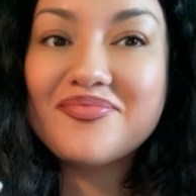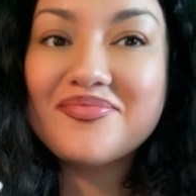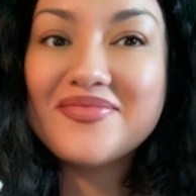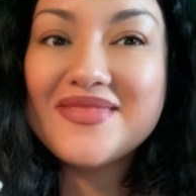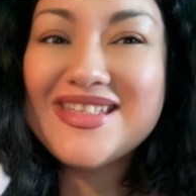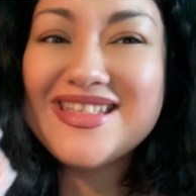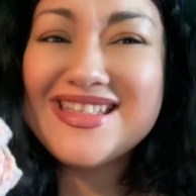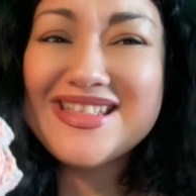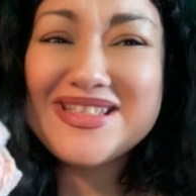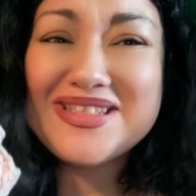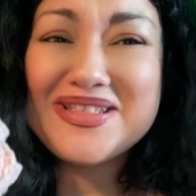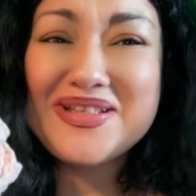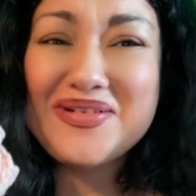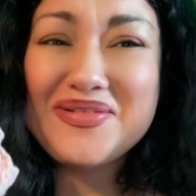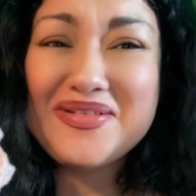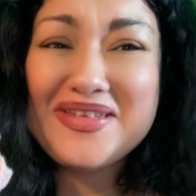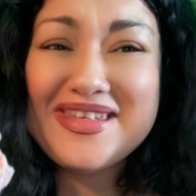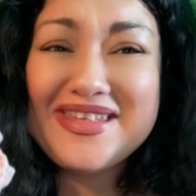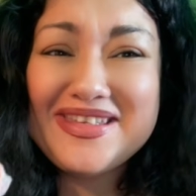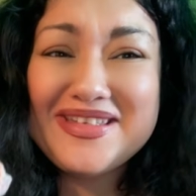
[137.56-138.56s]
she's so
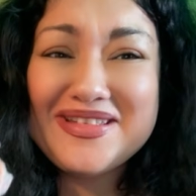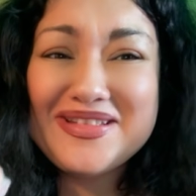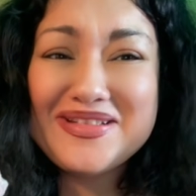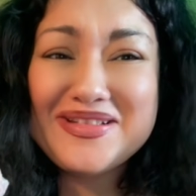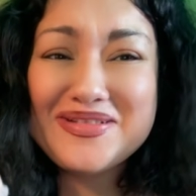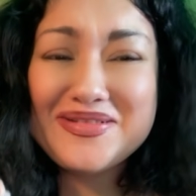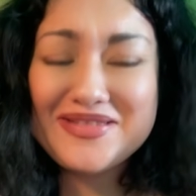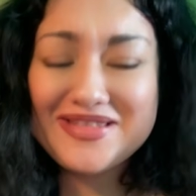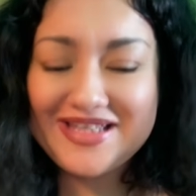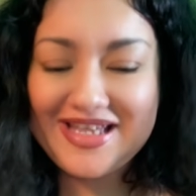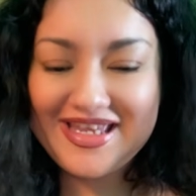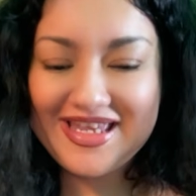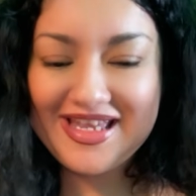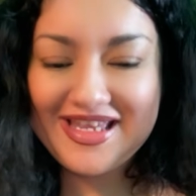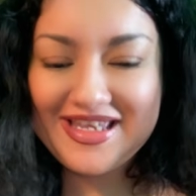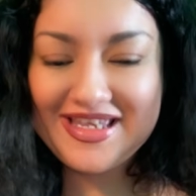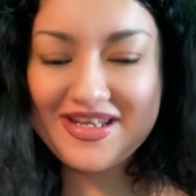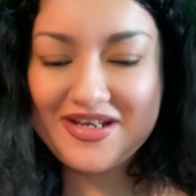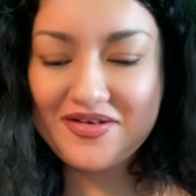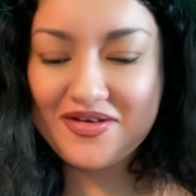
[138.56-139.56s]
cute. I
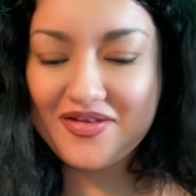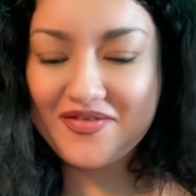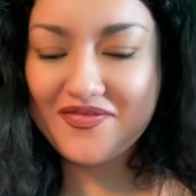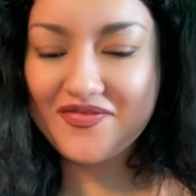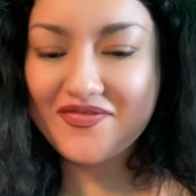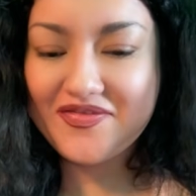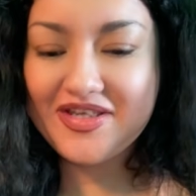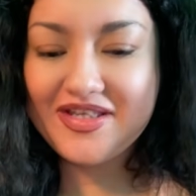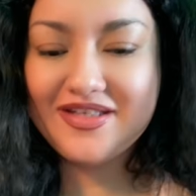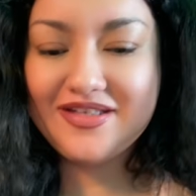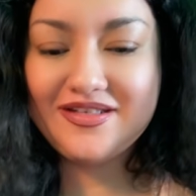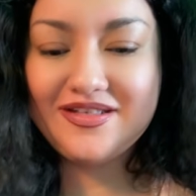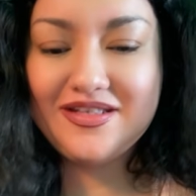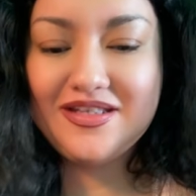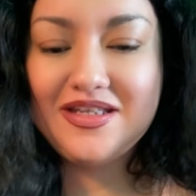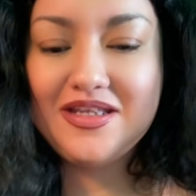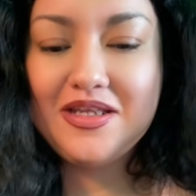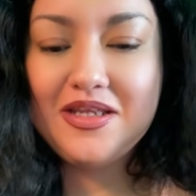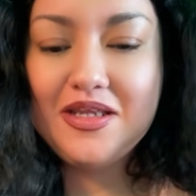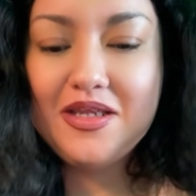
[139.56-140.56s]
can't get enough of it.
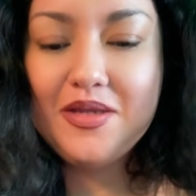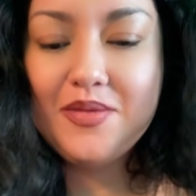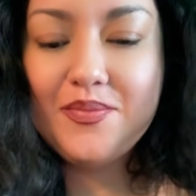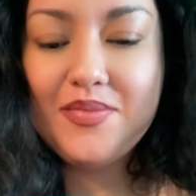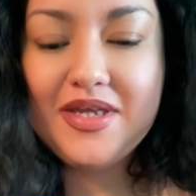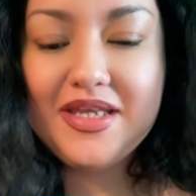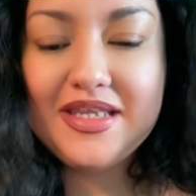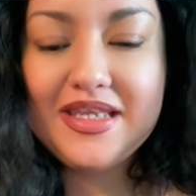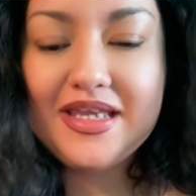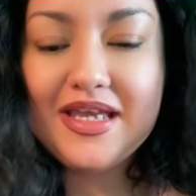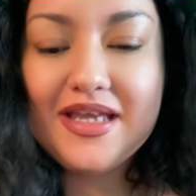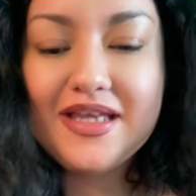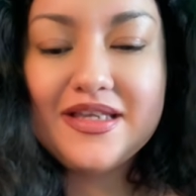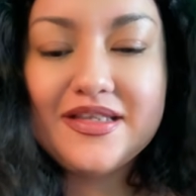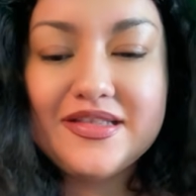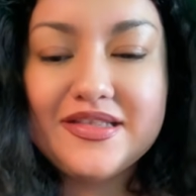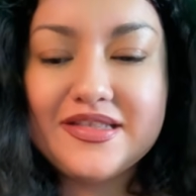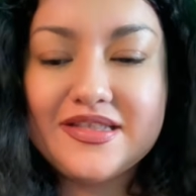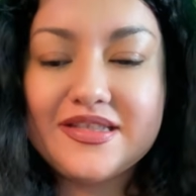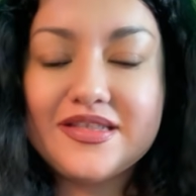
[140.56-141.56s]
But
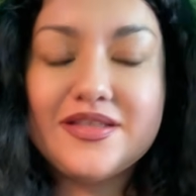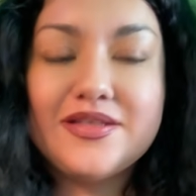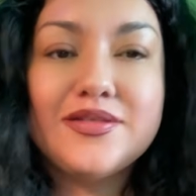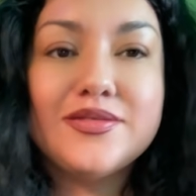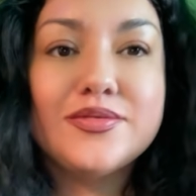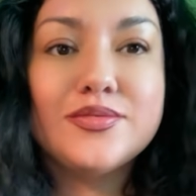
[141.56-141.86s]
yes,